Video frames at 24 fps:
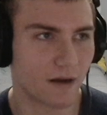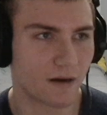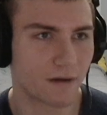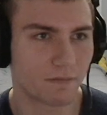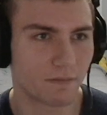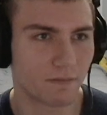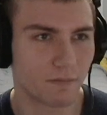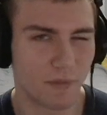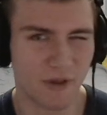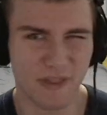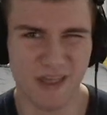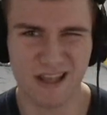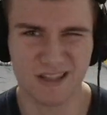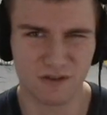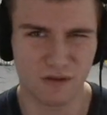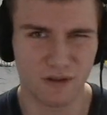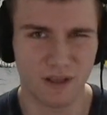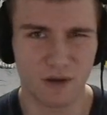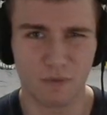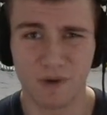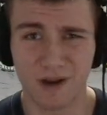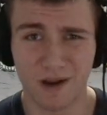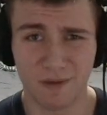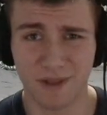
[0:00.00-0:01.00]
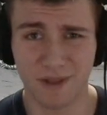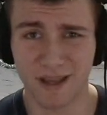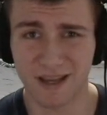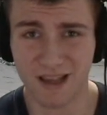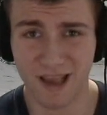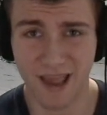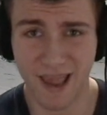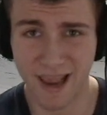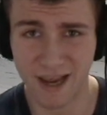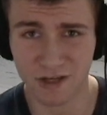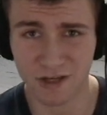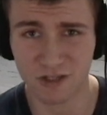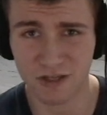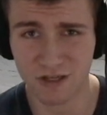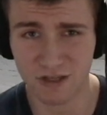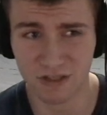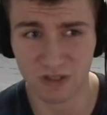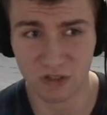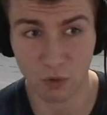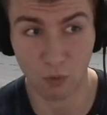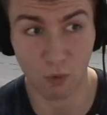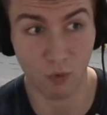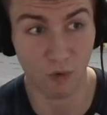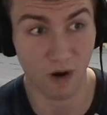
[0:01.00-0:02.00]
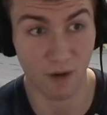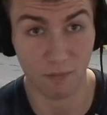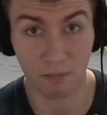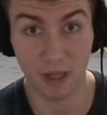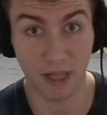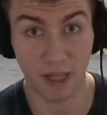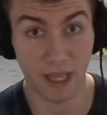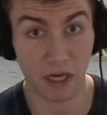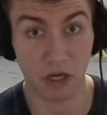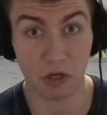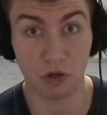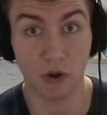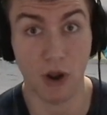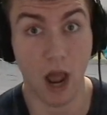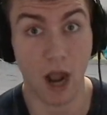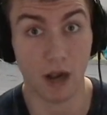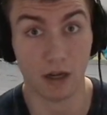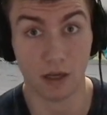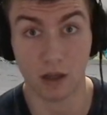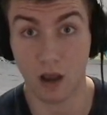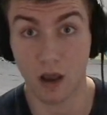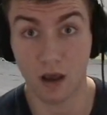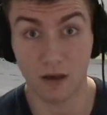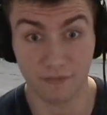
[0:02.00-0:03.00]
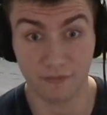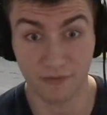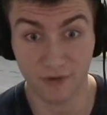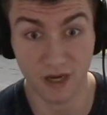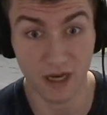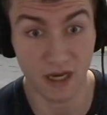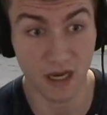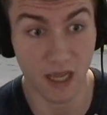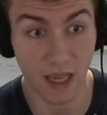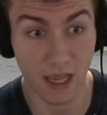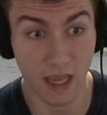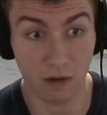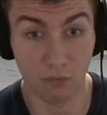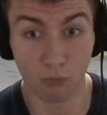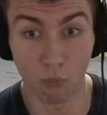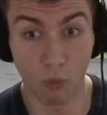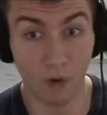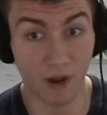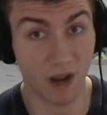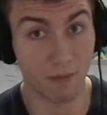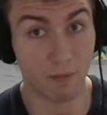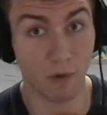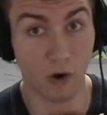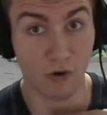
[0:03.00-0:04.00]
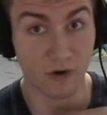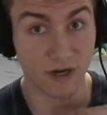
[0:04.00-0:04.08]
But that's only when I'm, like, anxious or I'm, like, not confident in what I'm already